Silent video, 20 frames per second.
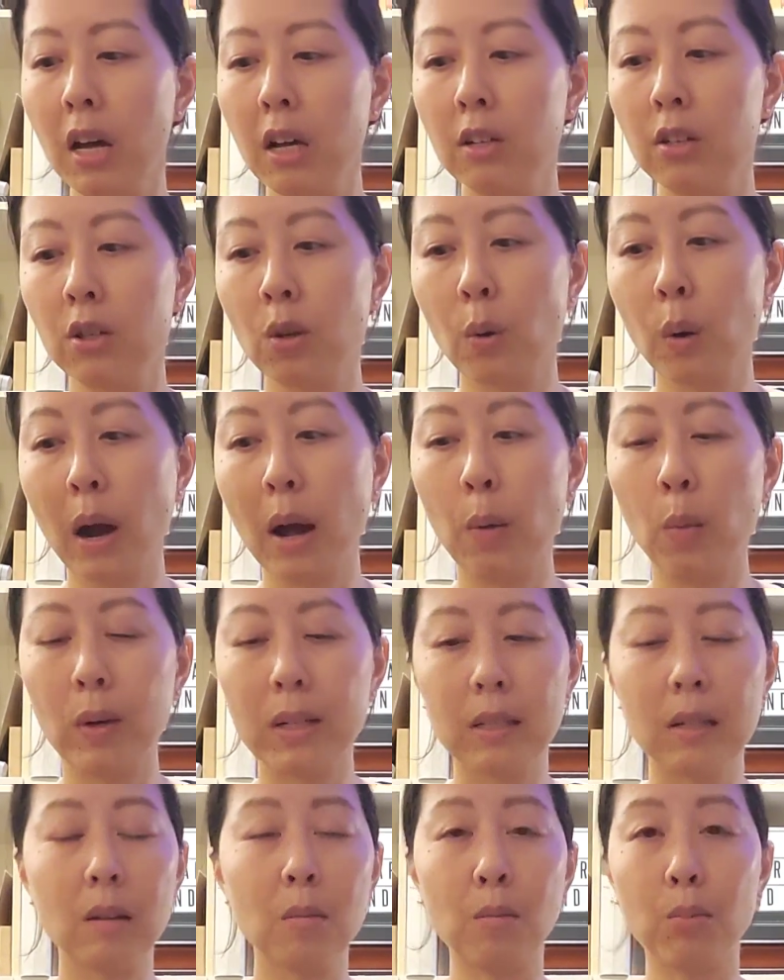So I
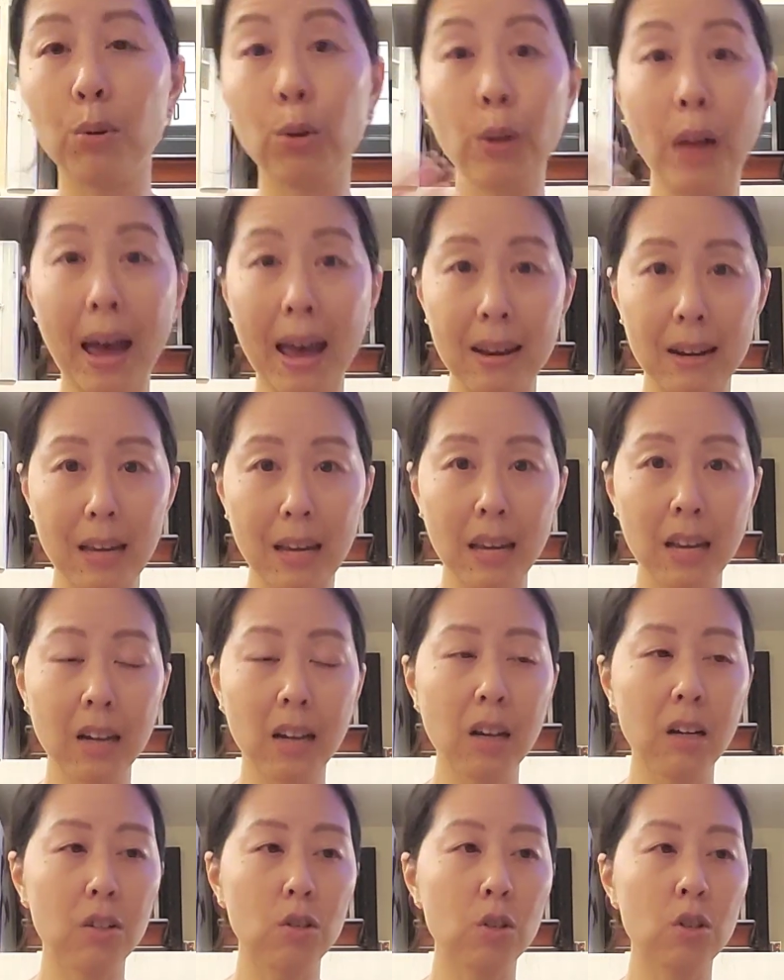wasn't
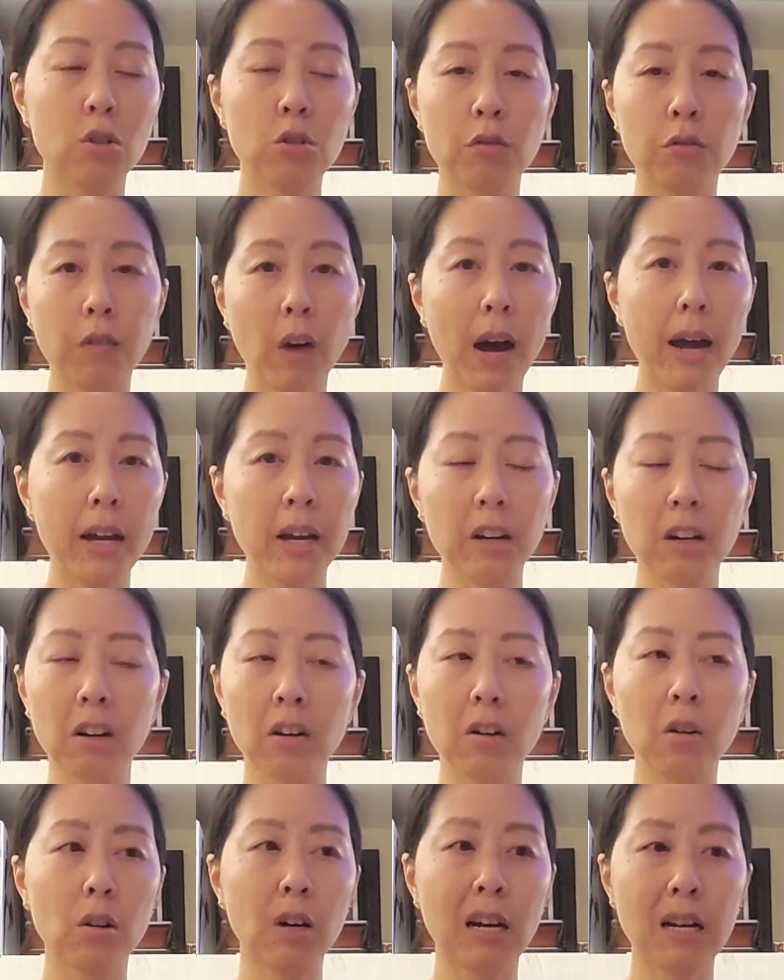planning to do
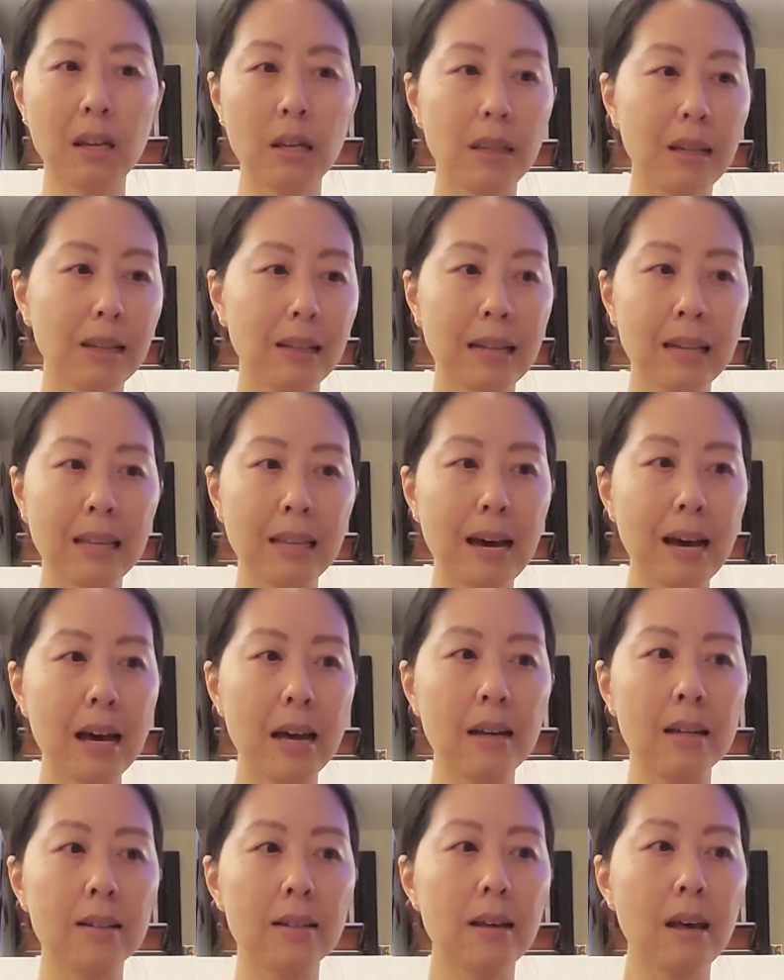FIRE or anything like
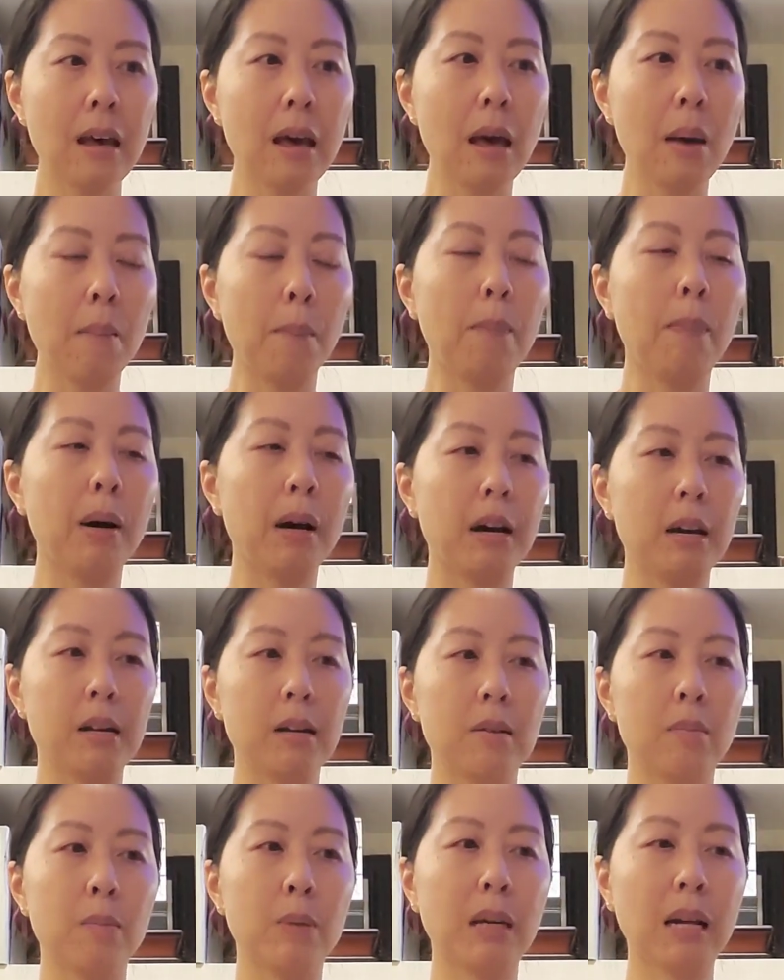that,
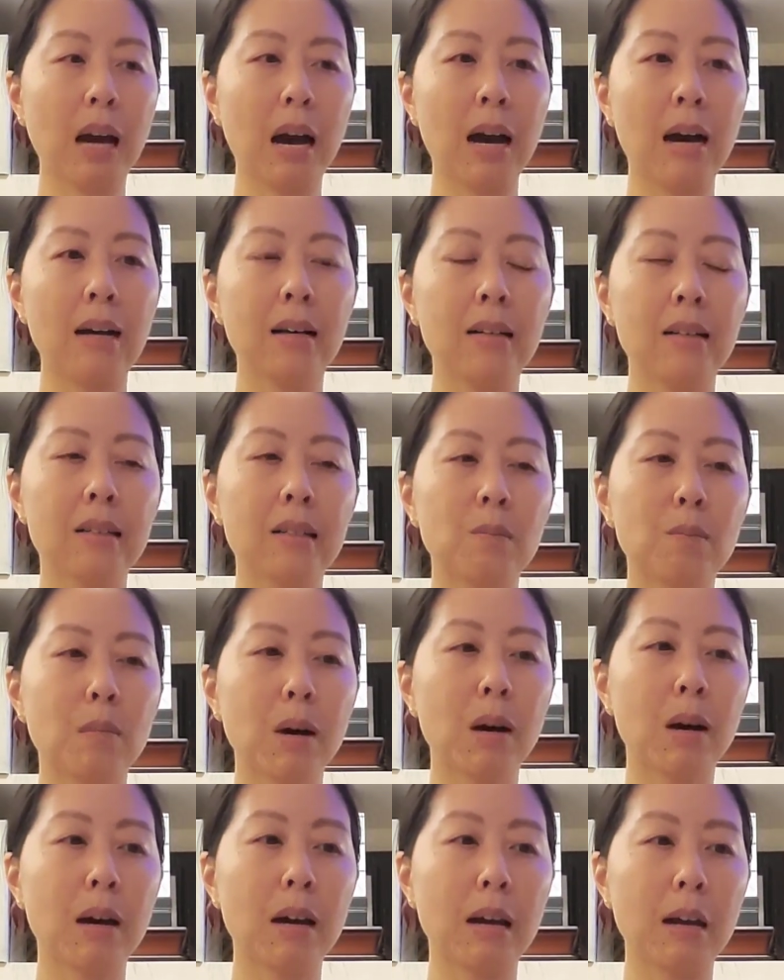but because
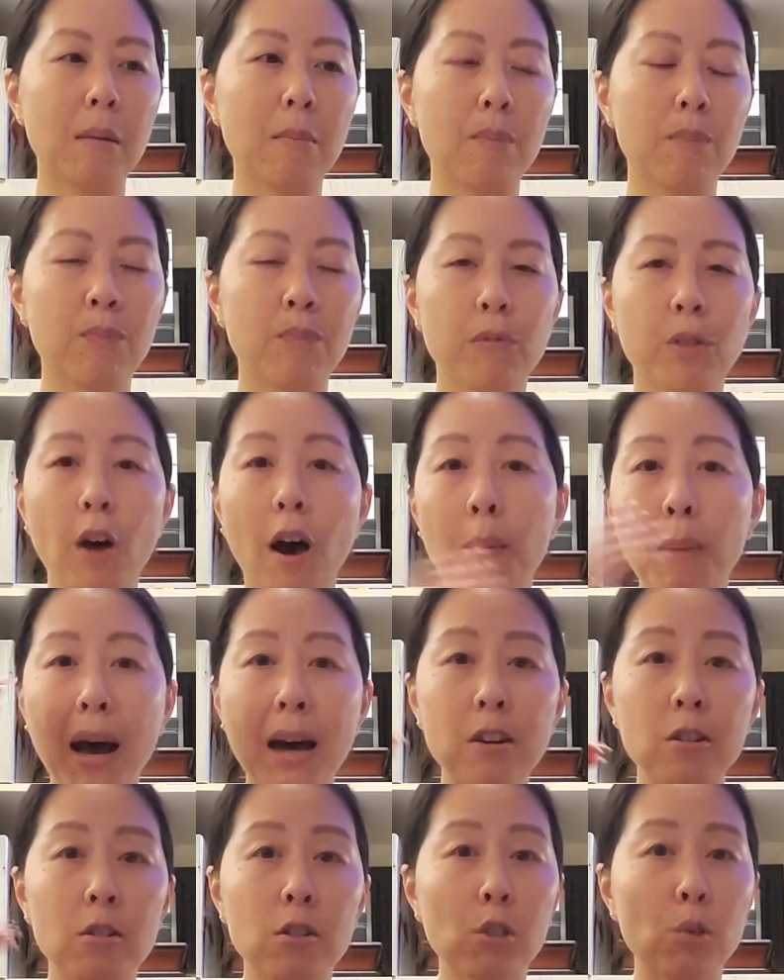my thought
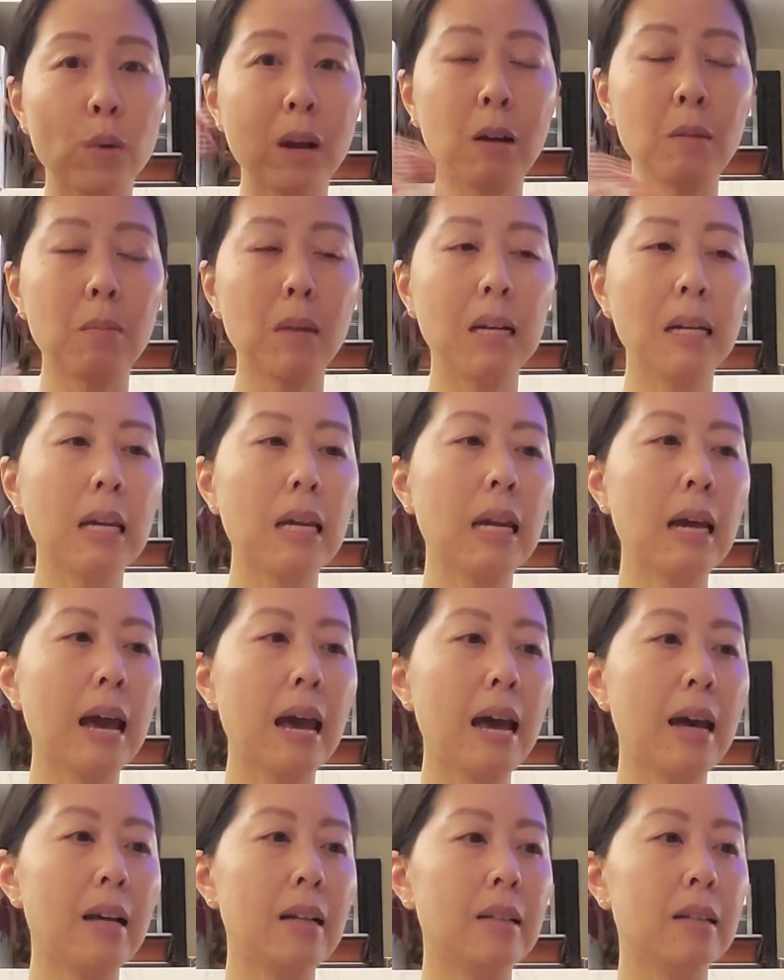patterns around money
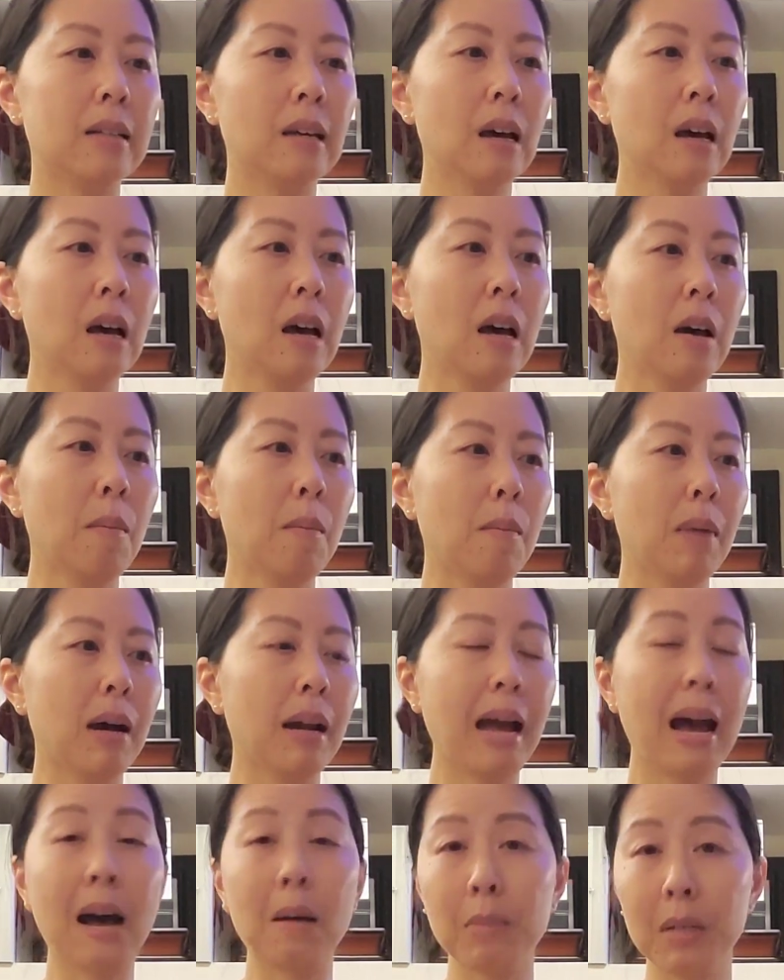and my
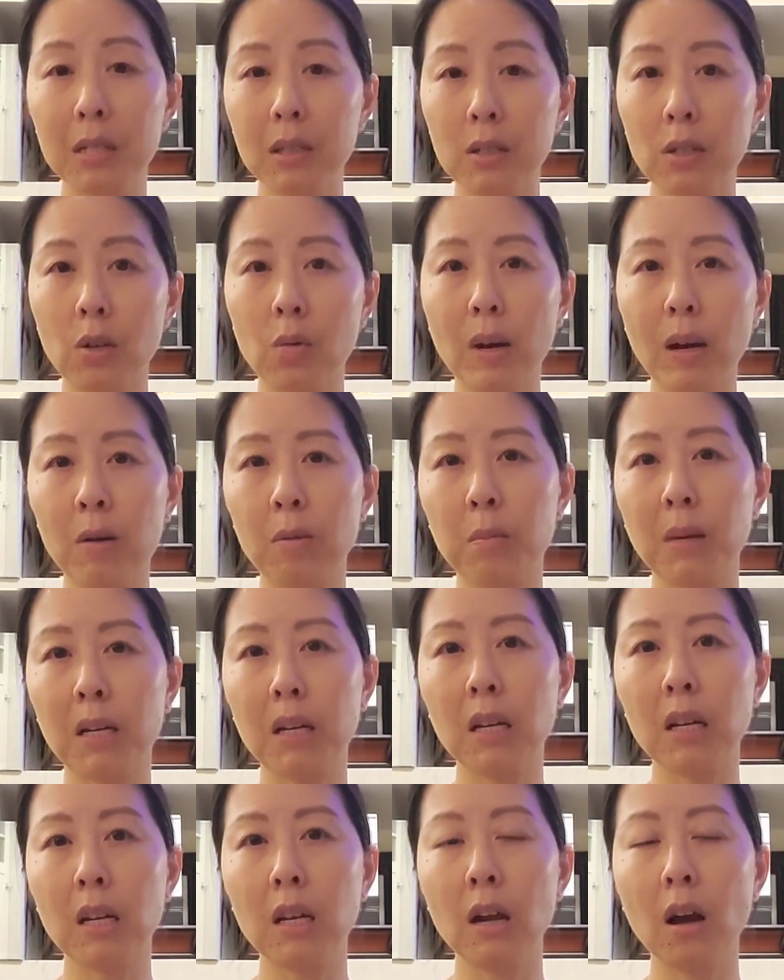habits around
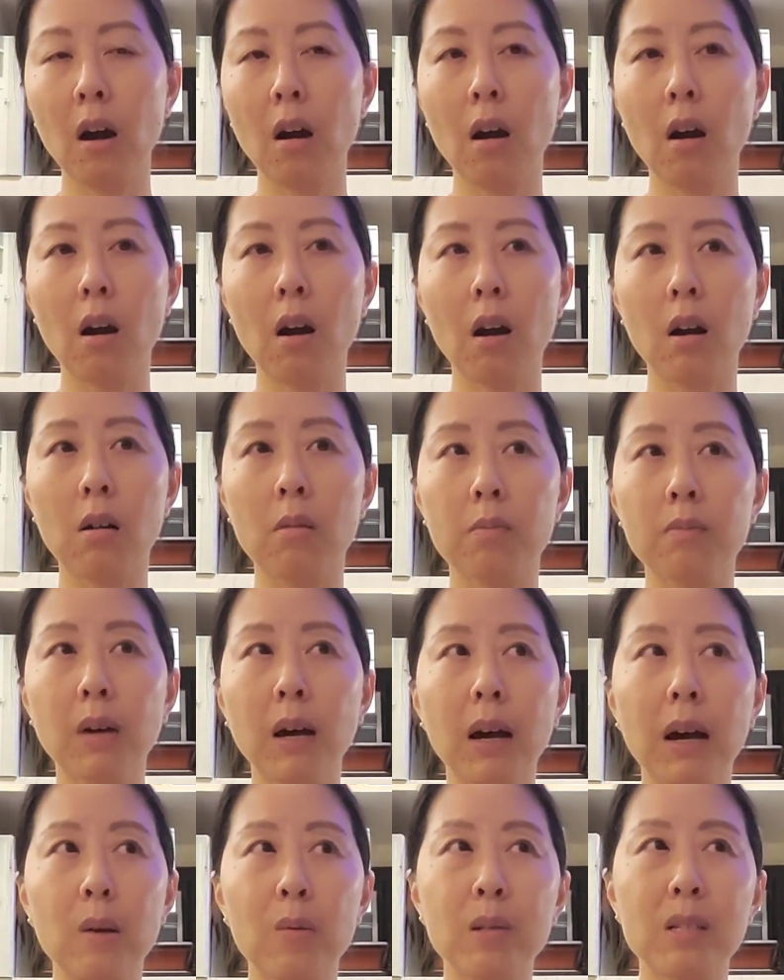money are,
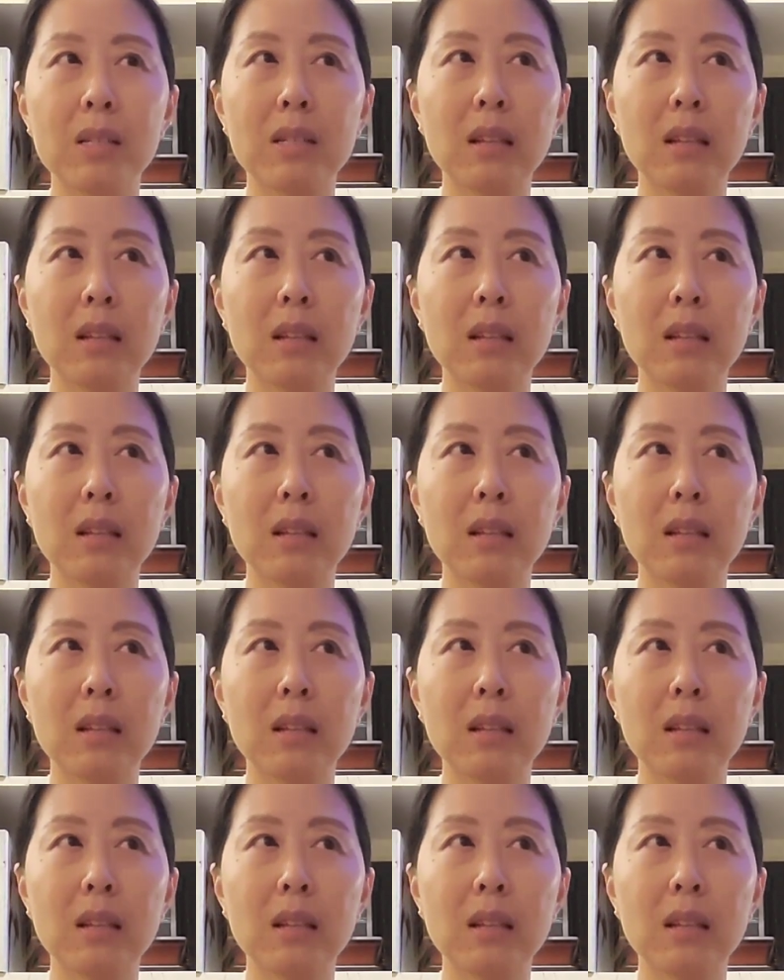I would